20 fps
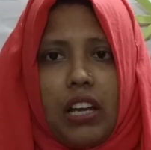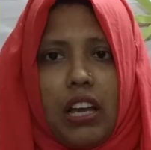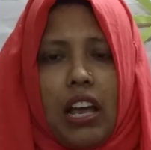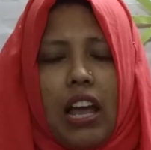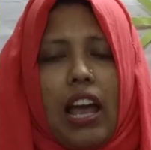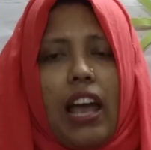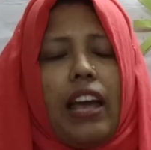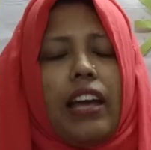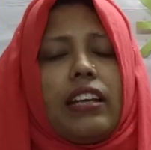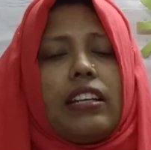
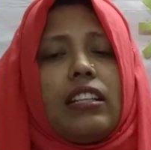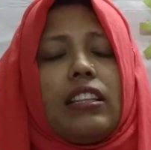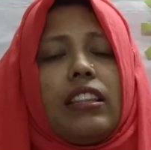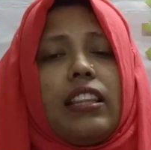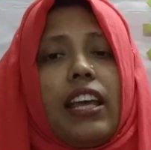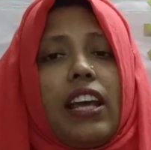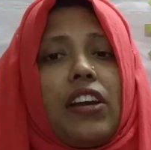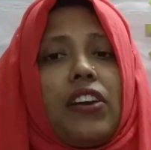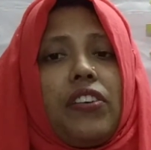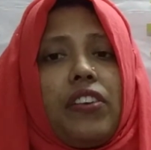and
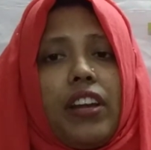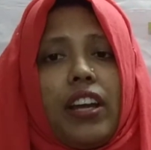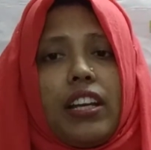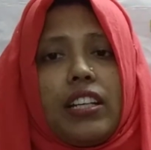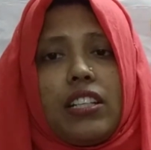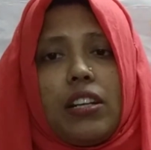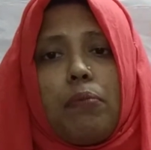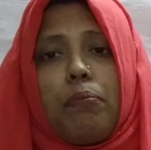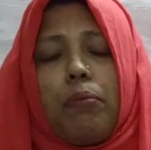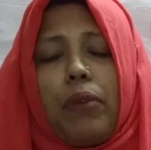they create
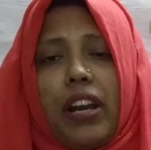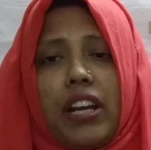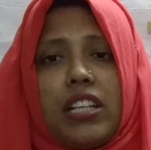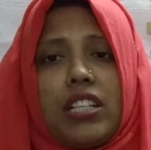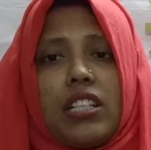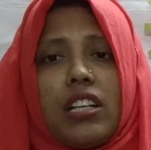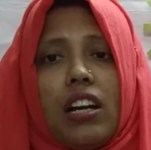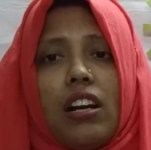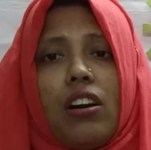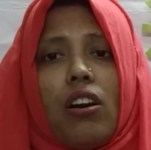a
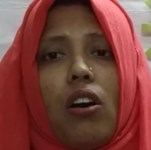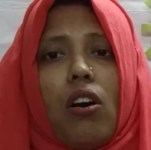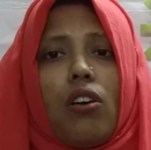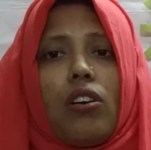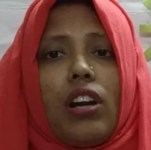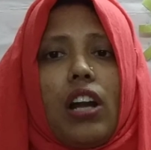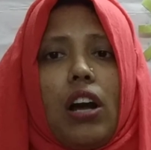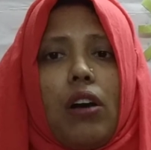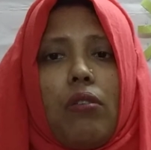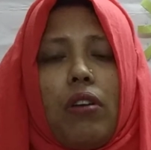pressure on
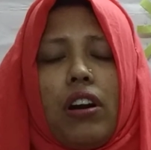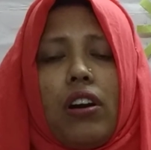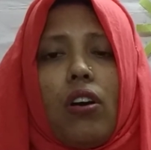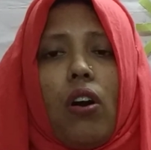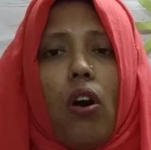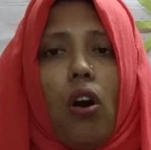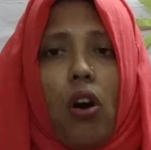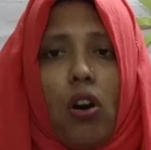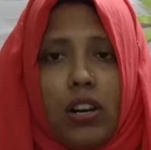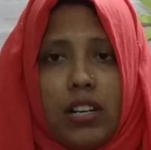our
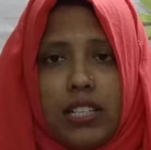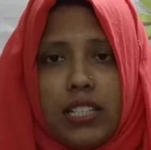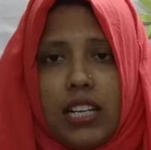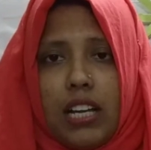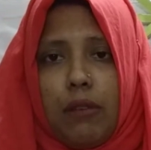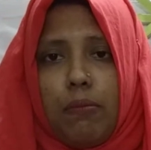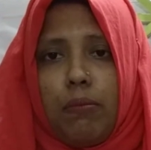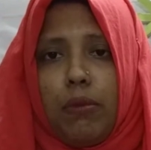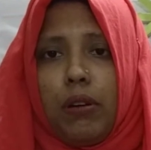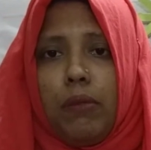all
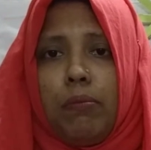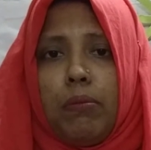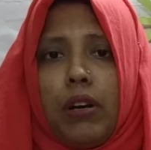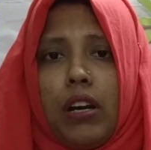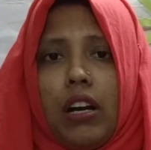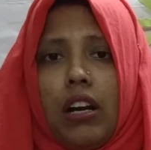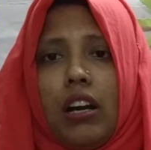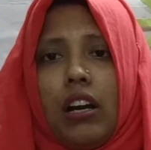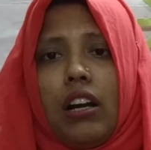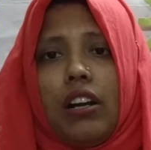type of
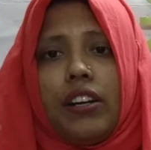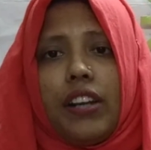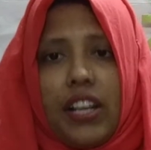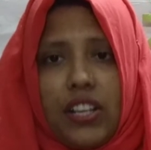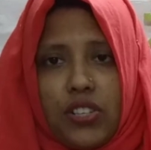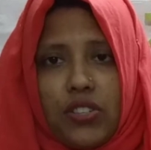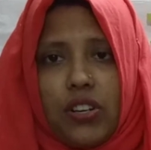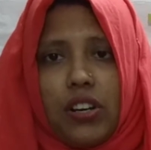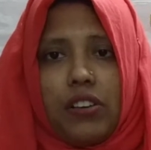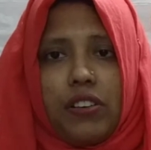
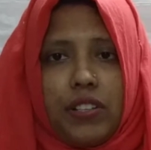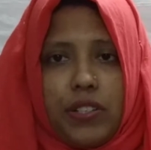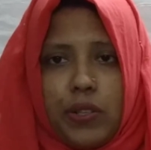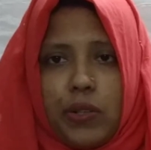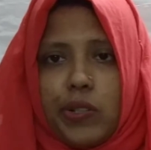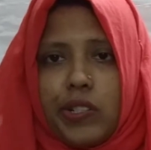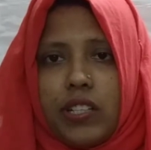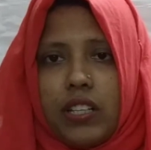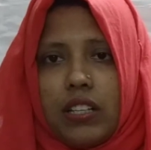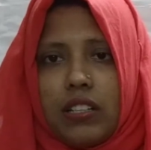natural
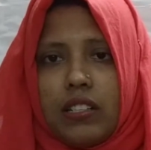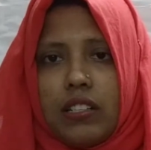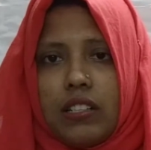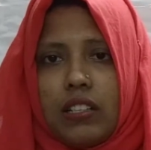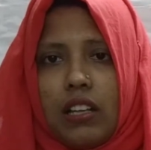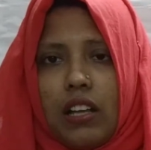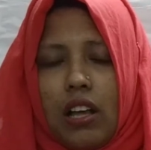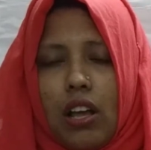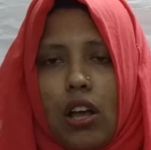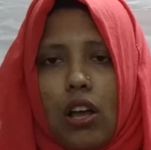
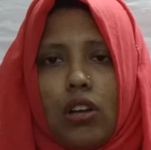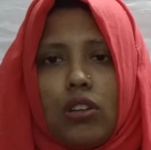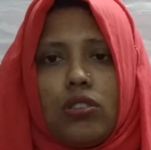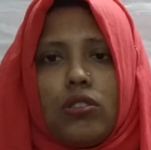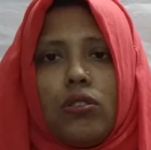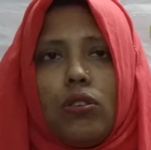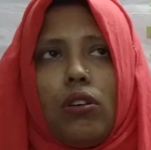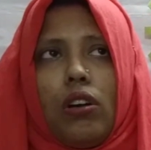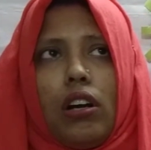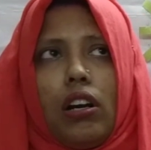resources.
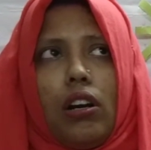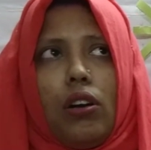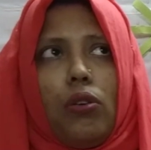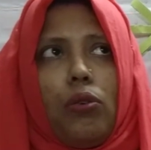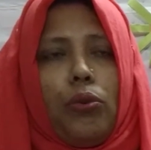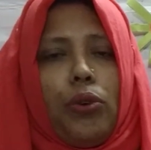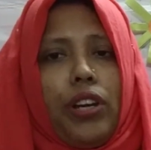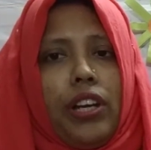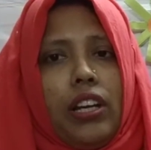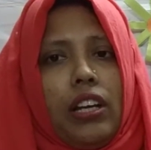So
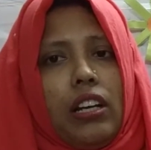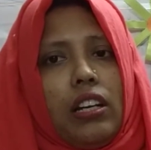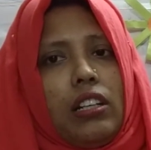we